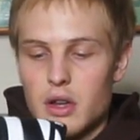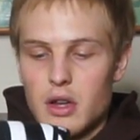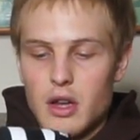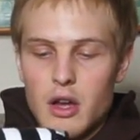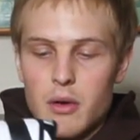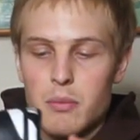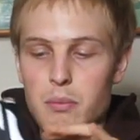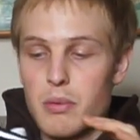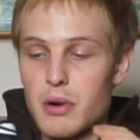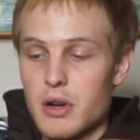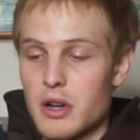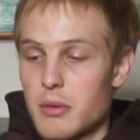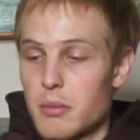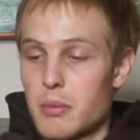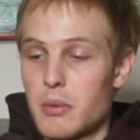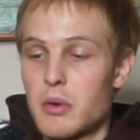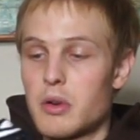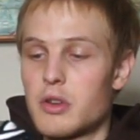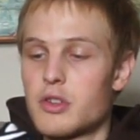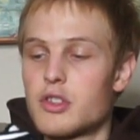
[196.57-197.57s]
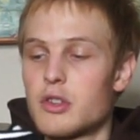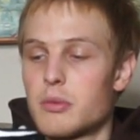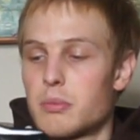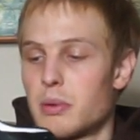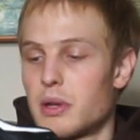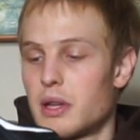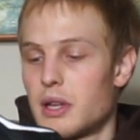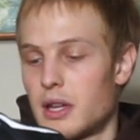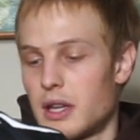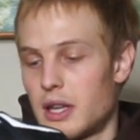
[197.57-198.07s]
Unbreakable and should
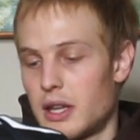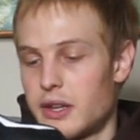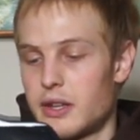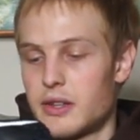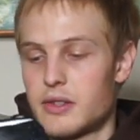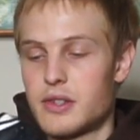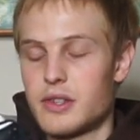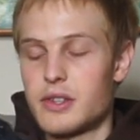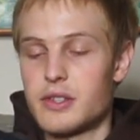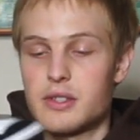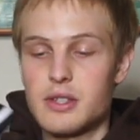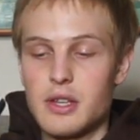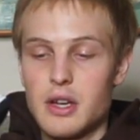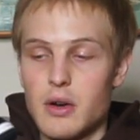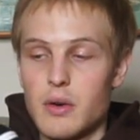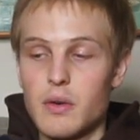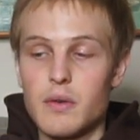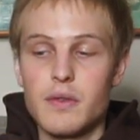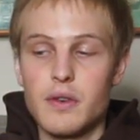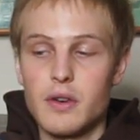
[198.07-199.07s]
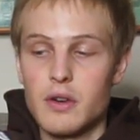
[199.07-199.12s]
be an easy sell for